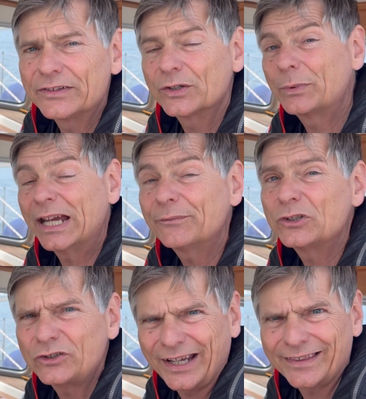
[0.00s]
So we have to
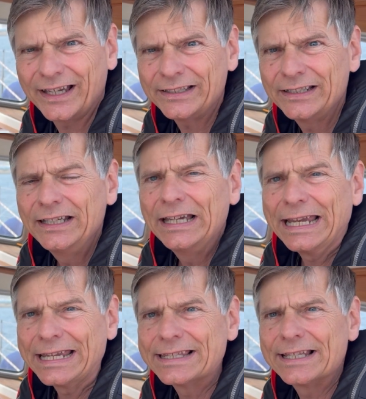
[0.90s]
check that
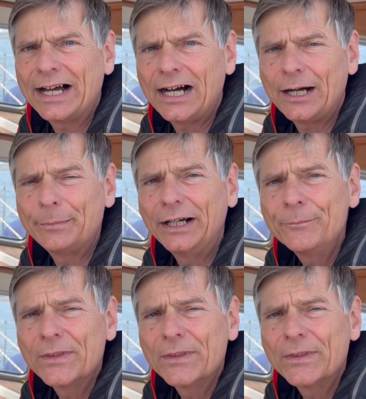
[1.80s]
in the harbor,